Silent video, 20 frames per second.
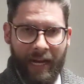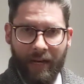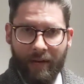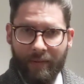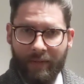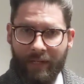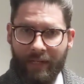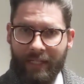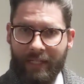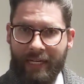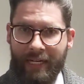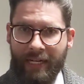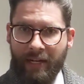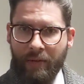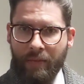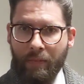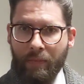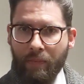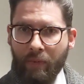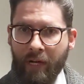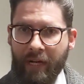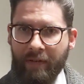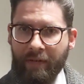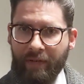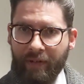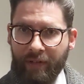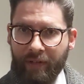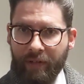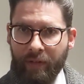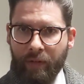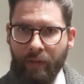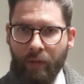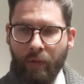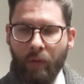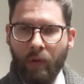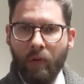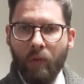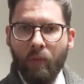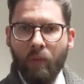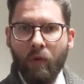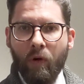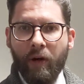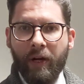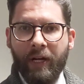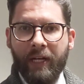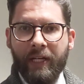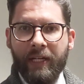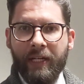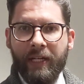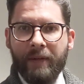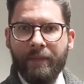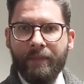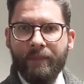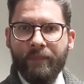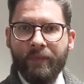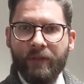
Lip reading: and I'm just going to take you briefly through what I did.